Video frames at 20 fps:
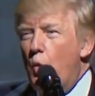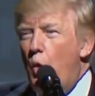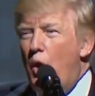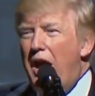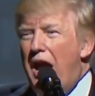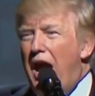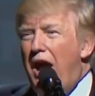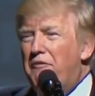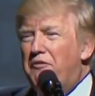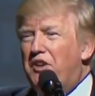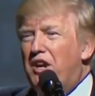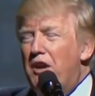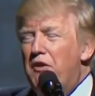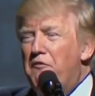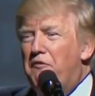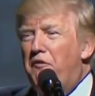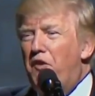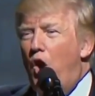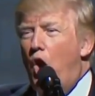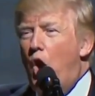we have
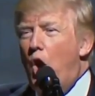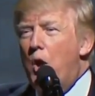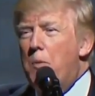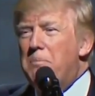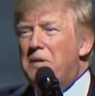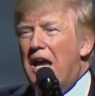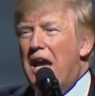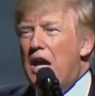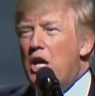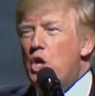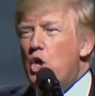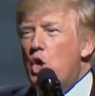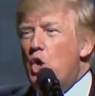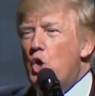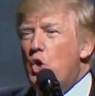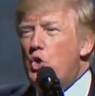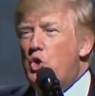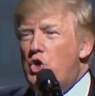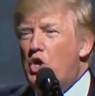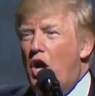confirmed a
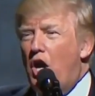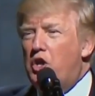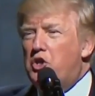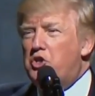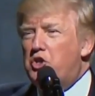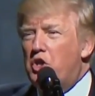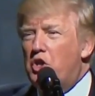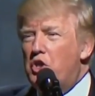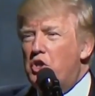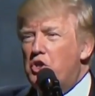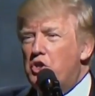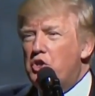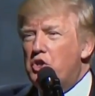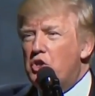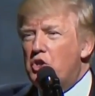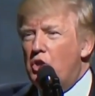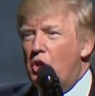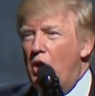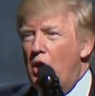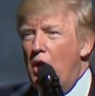new
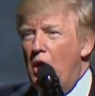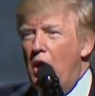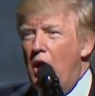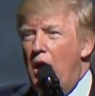justice